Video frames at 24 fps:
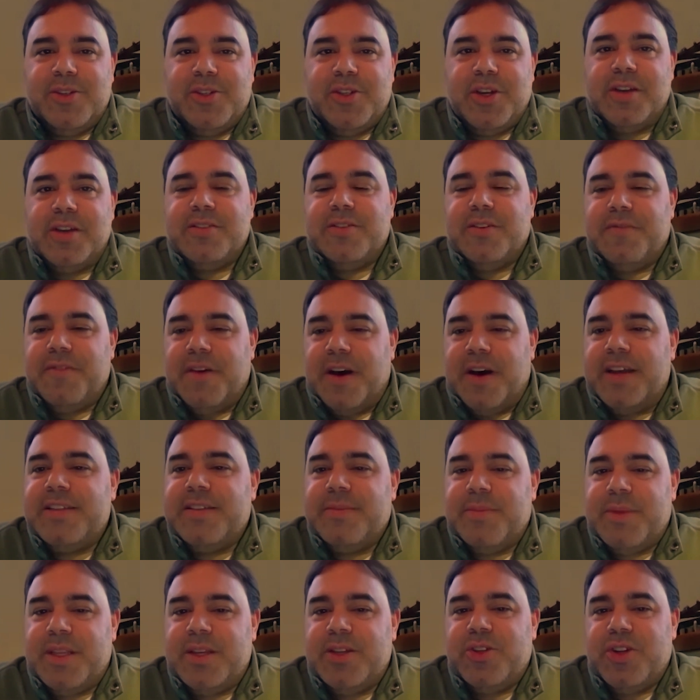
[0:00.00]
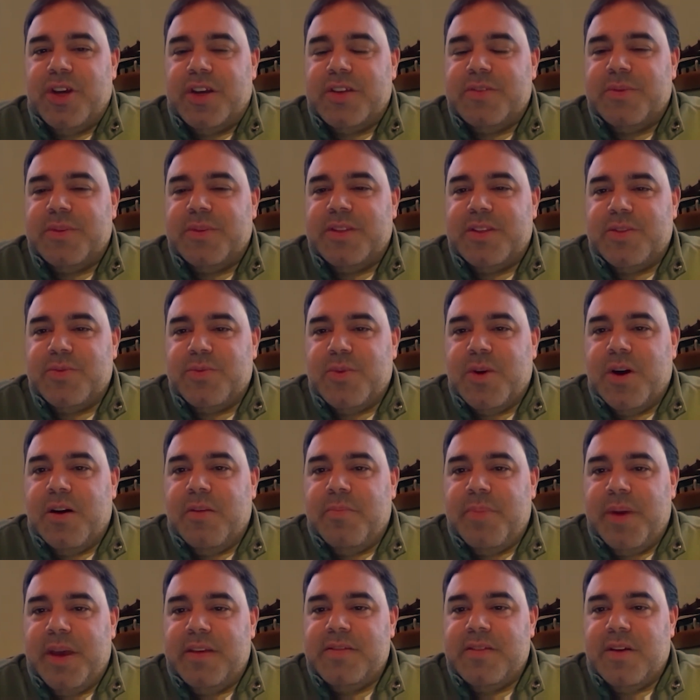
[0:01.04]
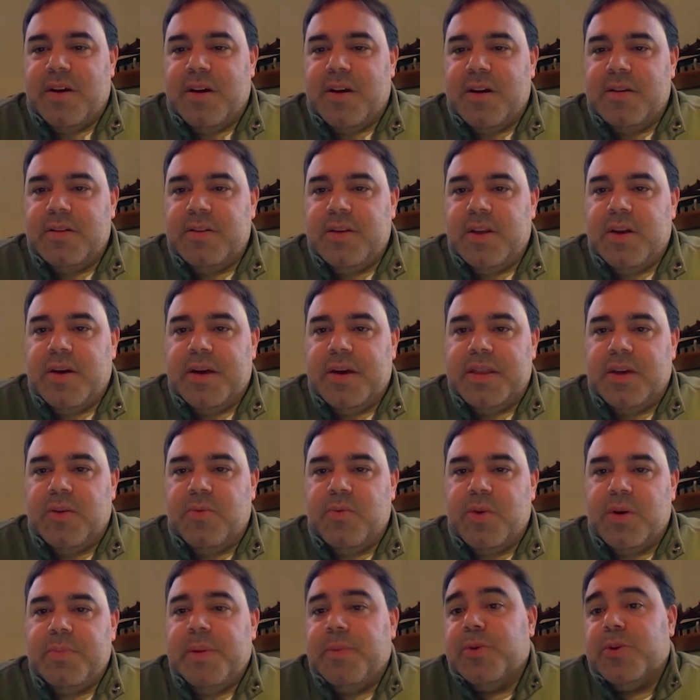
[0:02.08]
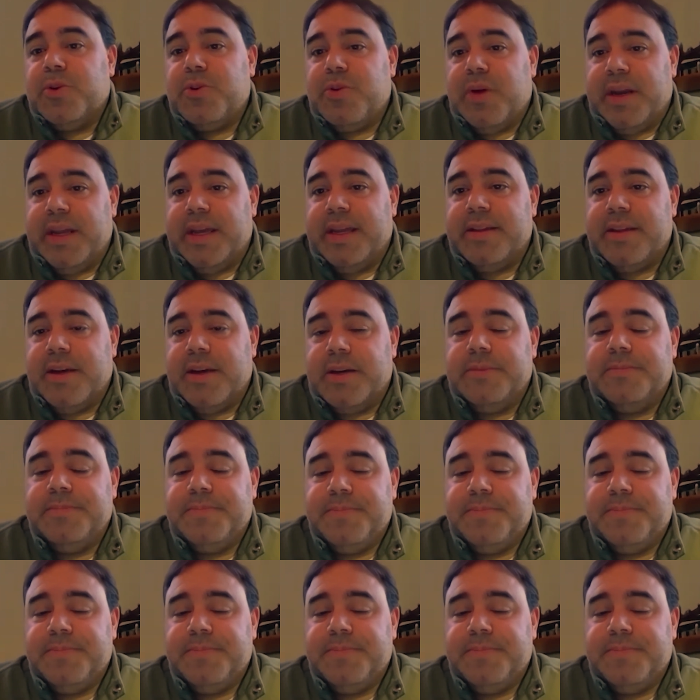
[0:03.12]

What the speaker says: justify some of these adjustments as well, based on I think what people are trying to get done.